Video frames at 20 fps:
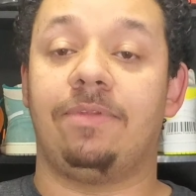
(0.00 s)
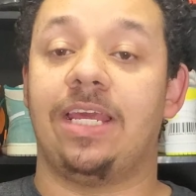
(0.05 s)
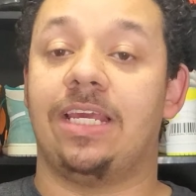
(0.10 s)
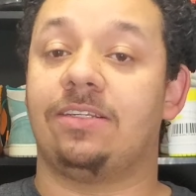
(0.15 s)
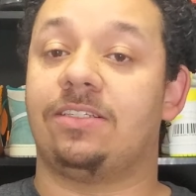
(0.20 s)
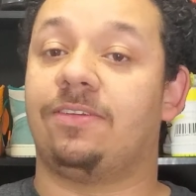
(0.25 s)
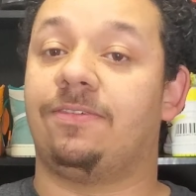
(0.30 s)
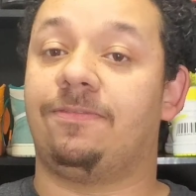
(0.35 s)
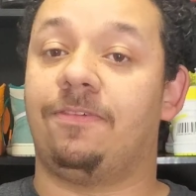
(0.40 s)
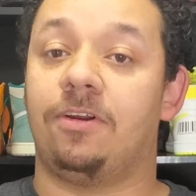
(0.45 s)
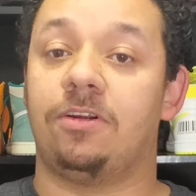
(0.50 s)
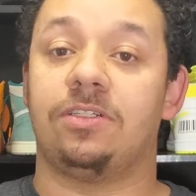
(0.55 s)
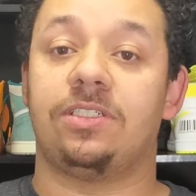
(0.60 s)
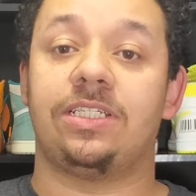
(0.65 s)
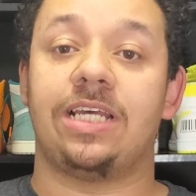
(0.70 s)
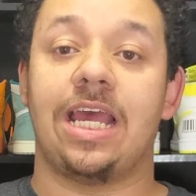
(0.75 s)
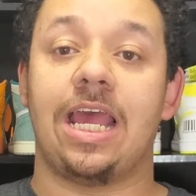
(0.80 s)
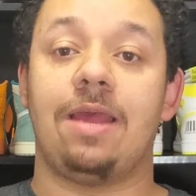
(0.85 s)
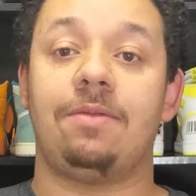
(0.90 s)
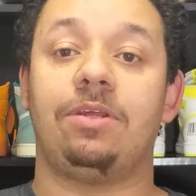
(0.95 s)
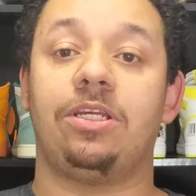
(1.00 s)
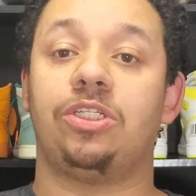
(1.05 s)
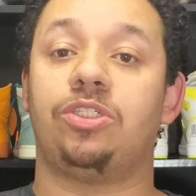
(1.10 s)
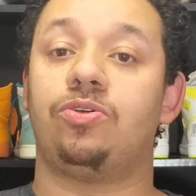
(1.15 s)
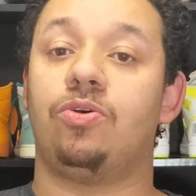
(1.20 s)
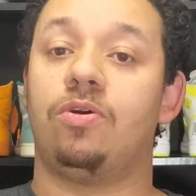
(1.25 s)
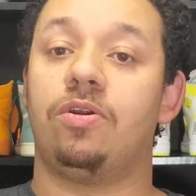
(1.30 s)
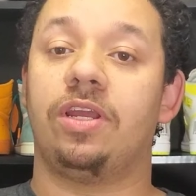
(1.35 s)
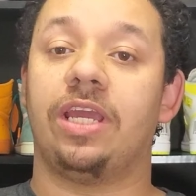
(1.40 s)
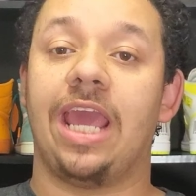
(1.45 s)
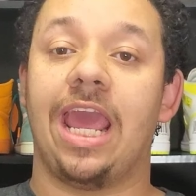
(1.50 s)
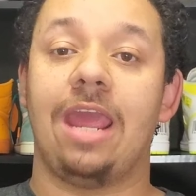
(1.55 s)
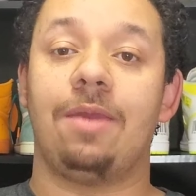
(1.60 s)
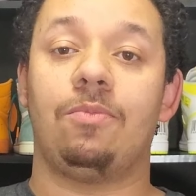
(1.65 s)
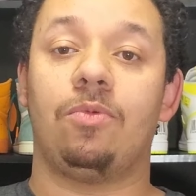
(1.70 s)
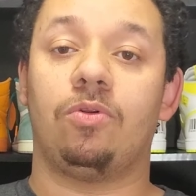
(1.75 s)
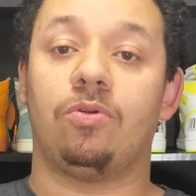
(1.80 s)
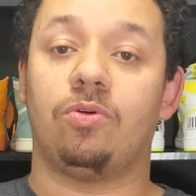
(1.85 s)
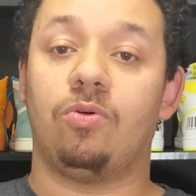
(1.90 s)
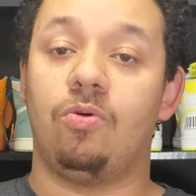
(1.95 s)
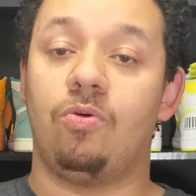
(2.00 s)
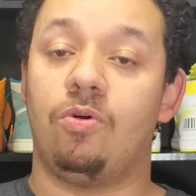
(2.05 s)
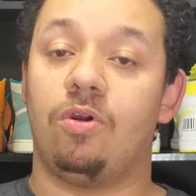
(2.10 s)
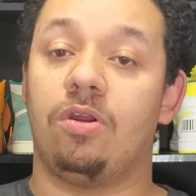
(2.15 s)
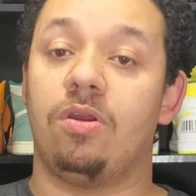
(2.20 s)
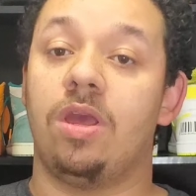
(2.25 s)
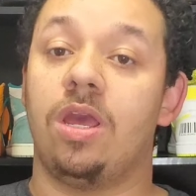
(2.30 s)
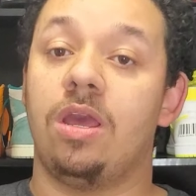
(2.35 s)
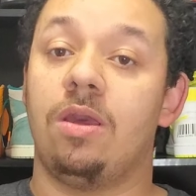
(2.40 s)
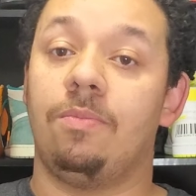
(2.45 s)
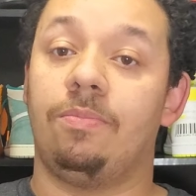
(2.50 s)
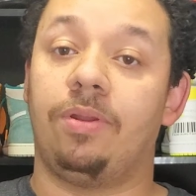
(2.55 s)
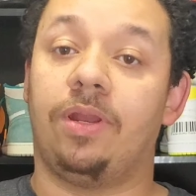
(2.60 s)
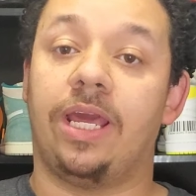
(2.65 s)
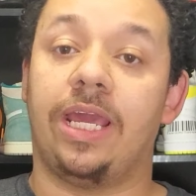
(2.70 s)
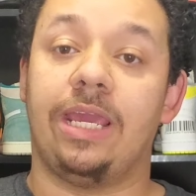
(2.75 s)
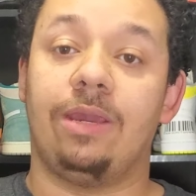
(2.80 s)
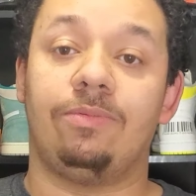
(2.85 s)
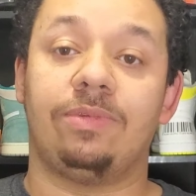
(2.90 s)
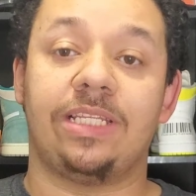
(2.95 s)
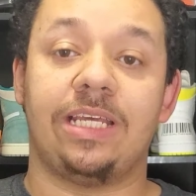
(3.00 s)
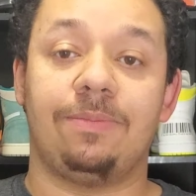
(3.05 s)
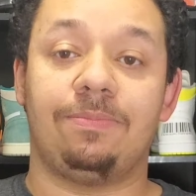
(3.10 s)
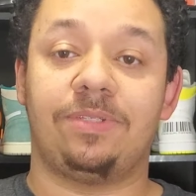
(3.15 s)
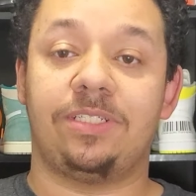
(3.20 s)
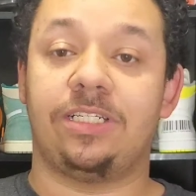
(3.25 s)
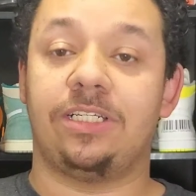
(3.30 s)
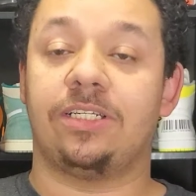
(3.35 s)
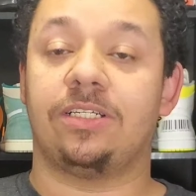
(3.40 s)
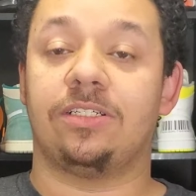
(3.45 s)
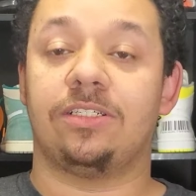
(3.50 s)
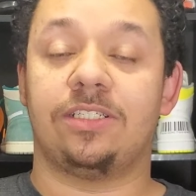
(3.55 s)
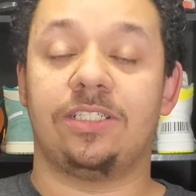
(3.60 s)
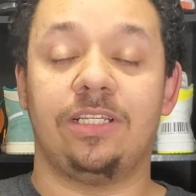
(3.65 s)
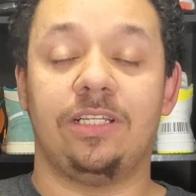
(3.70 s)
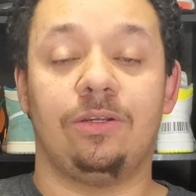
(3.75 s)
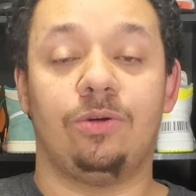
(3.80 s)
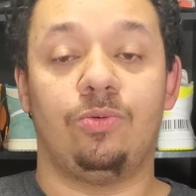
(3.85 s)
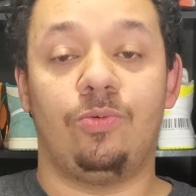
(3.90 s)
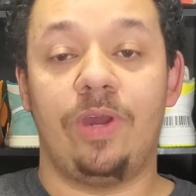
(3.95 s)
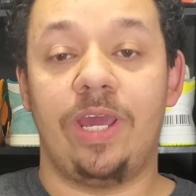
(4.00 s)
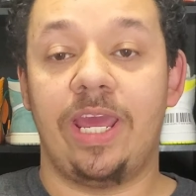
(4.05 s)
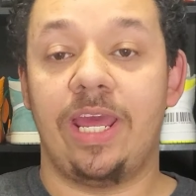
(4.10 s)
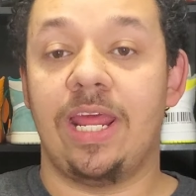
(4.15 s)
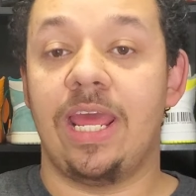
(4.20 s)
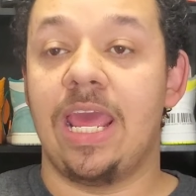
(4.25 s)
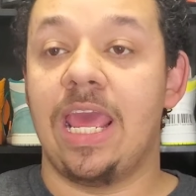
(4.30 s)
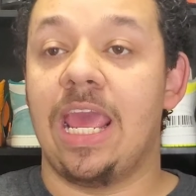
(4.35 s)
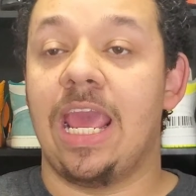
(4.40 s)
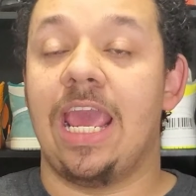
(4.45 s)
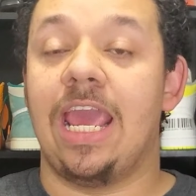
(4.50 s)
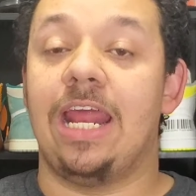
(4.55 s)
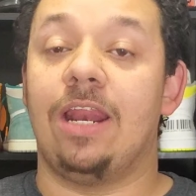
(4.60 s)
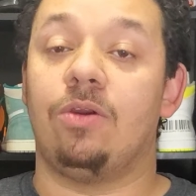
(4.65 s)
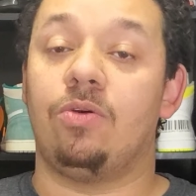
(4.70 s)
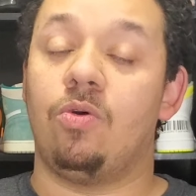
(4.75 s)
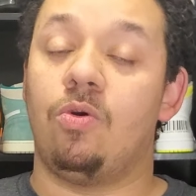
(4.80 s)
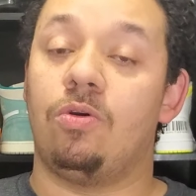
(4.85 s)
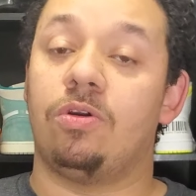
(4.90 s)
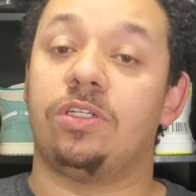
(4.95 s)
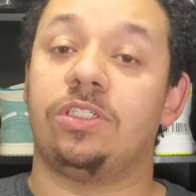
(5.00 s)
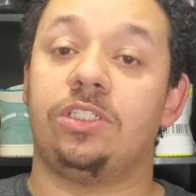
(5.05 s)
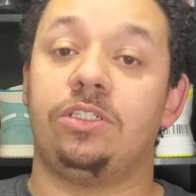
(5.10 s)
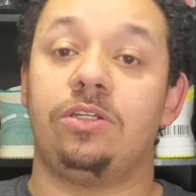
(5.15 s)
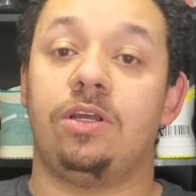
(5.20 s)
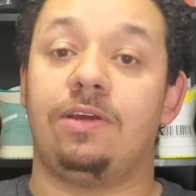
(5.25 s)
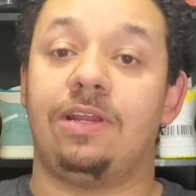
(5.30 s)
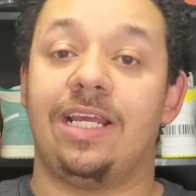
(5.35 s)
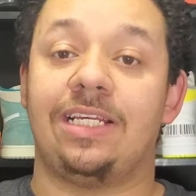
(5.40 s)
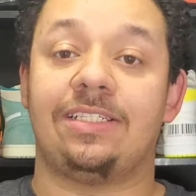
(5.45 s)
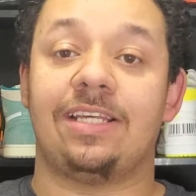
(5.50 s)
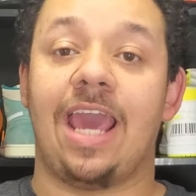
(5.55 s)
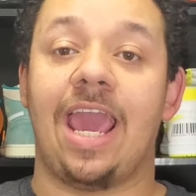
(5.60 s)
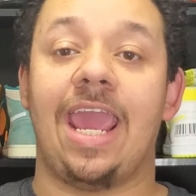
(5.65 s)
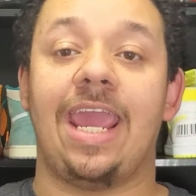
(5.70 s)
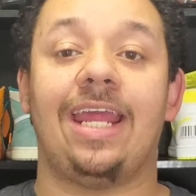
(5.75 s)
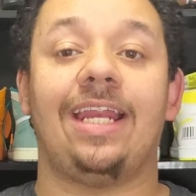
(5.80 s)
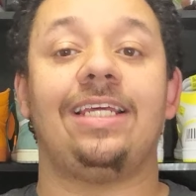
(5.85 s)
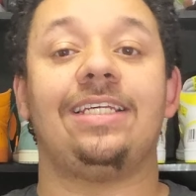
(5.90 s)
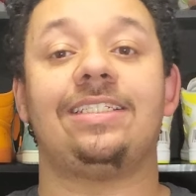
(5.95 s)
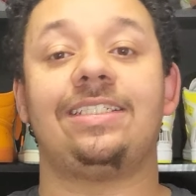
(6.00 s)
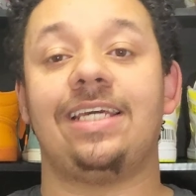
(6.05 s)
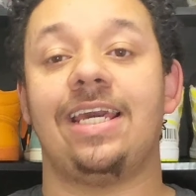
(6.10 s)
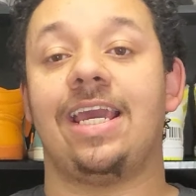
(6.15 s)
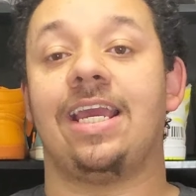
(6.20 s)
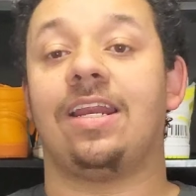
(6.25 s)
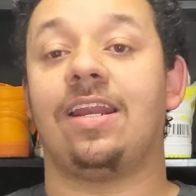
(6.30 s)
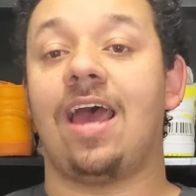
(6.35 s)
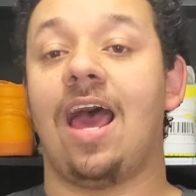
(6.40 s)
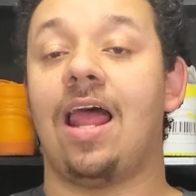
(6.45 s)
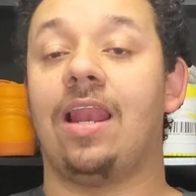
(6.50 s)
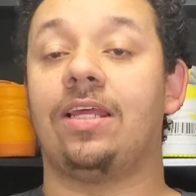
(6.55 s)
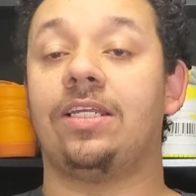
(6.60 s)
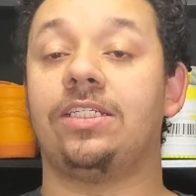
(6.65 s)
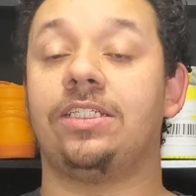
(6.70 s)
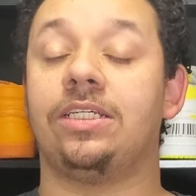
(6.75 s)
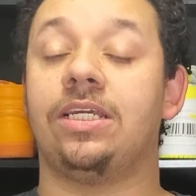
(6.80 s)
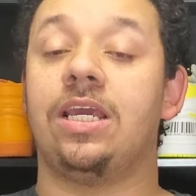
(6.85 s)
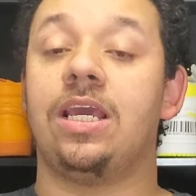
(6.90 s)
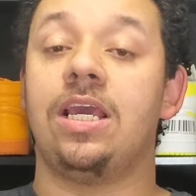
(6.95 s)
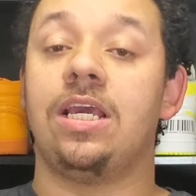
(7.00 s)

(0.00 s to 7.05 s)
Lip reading: That's the first time that Jordan came on the court playing with that particular silhouette. And of course, you know, that's 80s technology.